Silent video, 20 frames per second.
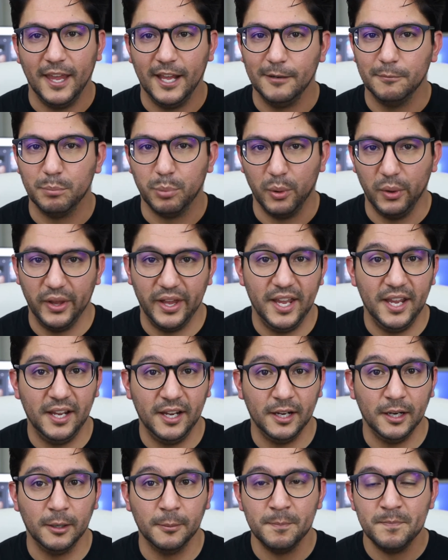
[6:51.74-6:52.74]
and
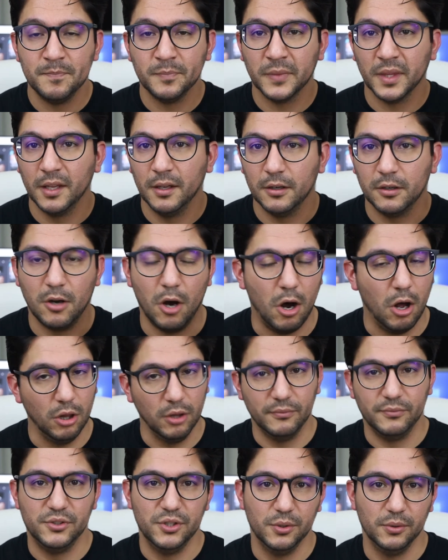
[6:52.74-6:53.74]
playing Call
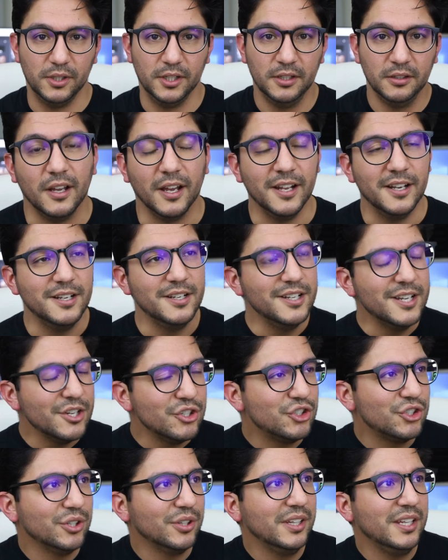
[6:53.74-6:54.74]
of Duty.
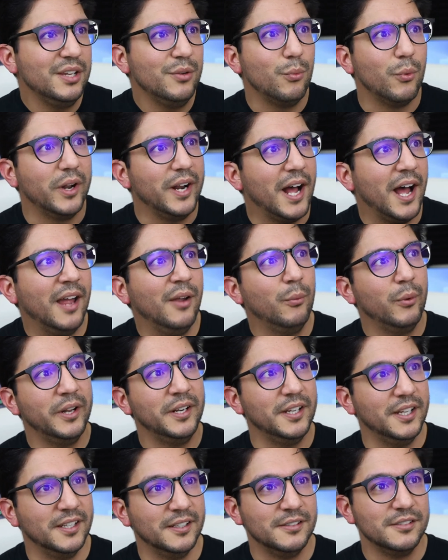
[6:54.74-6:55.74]
Initially, when I
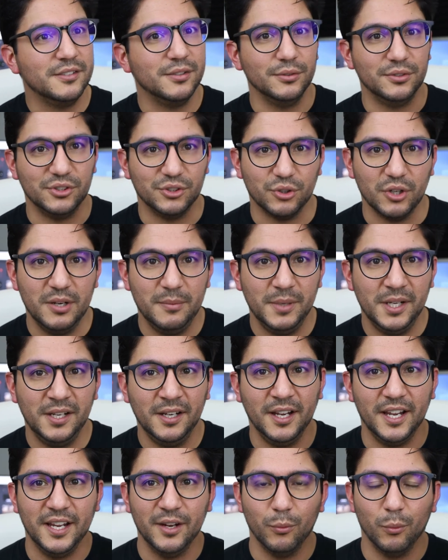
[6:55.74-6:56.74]
went into
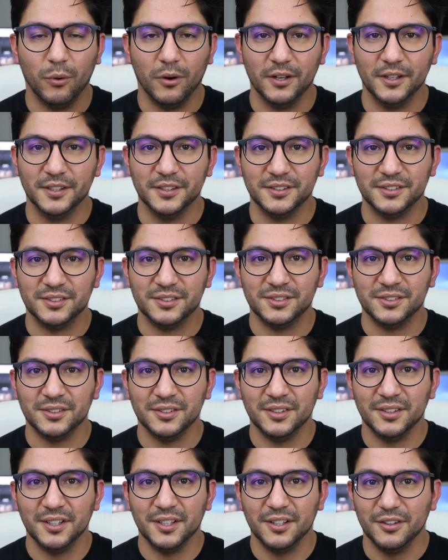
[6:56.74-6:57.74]
streaming, it was
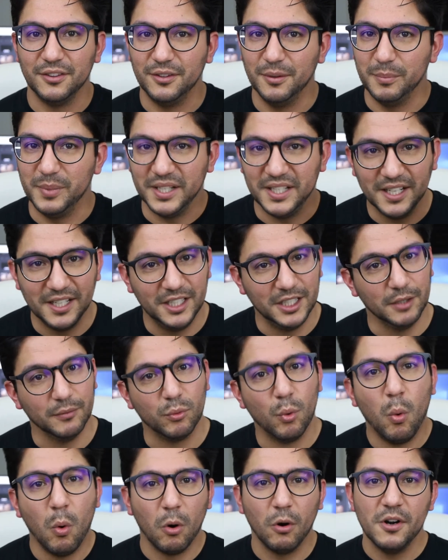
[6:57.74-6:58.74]
the beginning
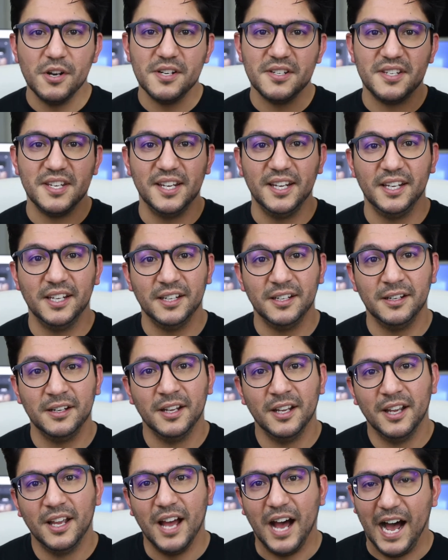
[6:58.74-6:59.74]
of
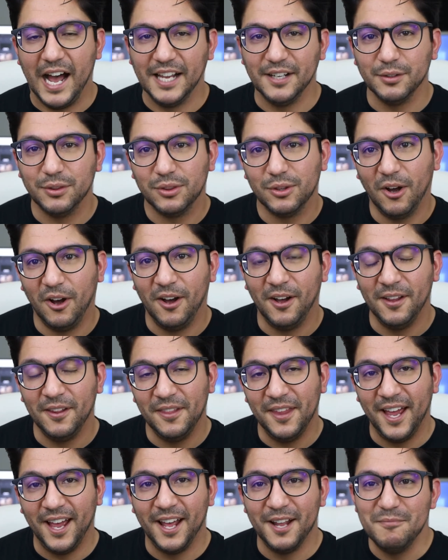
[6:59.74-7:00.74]
quarantine. I thought
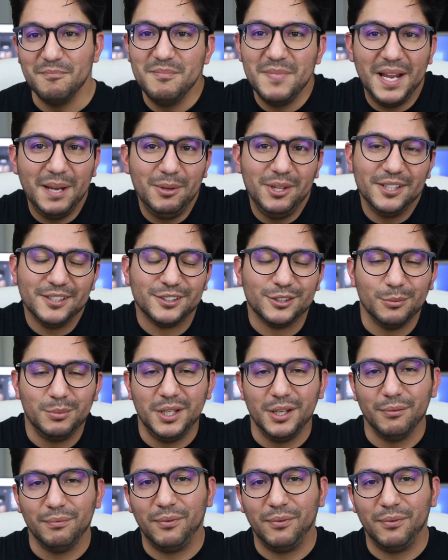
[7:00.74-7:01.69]
that maybe this will be a